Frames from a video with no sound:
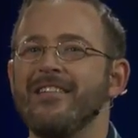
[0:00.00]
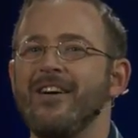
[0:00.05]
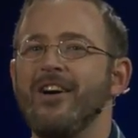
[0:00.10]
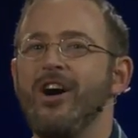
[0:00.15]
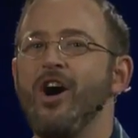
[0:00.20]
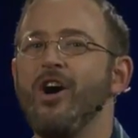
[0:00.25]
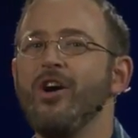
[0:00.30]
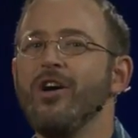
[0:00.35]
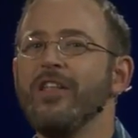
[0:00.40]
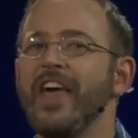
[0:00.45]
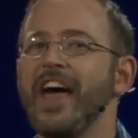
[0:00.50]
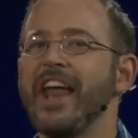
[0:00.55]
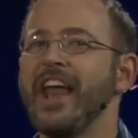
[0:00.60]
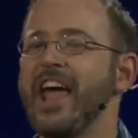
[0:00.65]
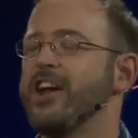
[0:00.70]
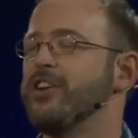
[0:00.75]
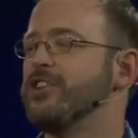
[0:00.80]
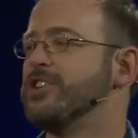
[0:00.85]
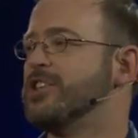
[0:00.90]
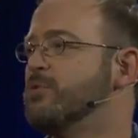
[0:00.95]
All that
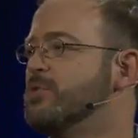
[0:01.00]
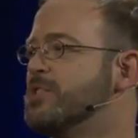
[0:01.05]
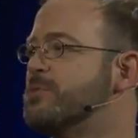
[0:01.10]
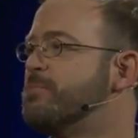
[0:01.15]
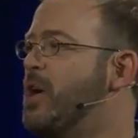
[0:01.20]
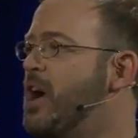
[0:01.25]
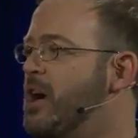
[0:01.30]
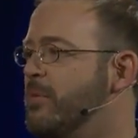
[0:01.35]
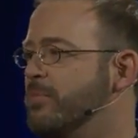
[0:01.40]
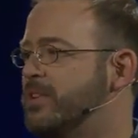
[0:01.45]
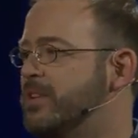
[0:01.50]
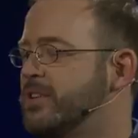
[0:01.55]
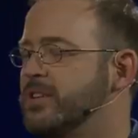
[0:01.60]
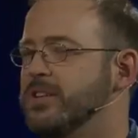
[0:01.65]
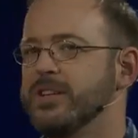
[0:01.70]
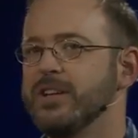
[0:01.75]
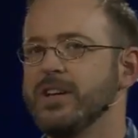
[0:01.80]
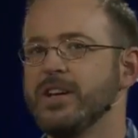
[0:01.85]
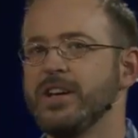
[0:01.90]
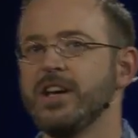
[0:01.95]
energy was pumped
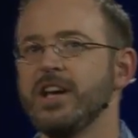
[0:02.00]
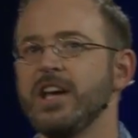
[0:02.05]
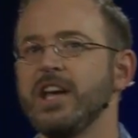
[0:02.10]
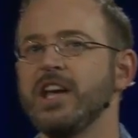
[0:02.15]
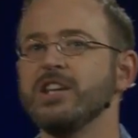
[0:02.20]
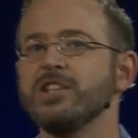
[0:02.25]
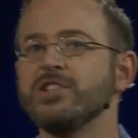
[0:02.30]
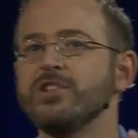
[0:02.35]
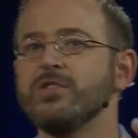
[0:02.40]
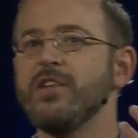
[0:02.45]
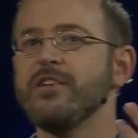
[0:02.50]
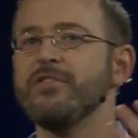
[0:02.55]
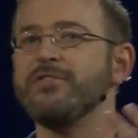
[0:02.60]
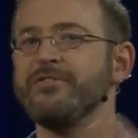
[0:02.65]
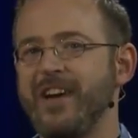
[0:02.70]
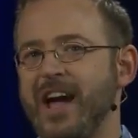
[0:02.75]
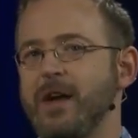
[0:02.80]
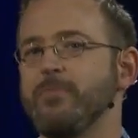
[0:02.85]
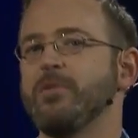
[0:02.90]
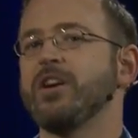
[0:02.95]
into the
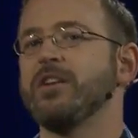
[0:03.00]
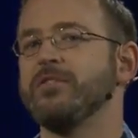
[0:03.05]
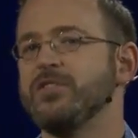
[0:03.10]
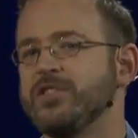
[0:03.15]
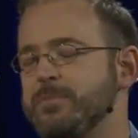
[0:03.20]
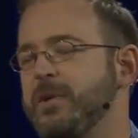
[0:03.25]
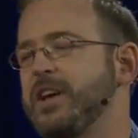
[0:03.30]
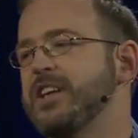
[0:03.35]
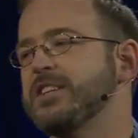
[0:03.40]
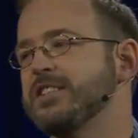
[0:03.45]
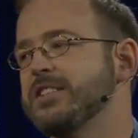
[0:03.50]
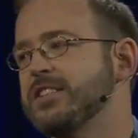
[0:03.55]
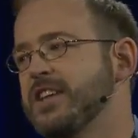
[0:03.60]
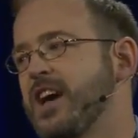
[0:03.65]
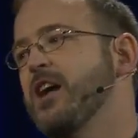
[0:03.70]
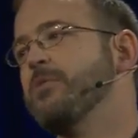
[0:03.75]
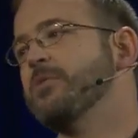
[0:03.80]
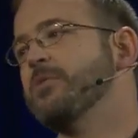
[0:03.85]
fabric of space and time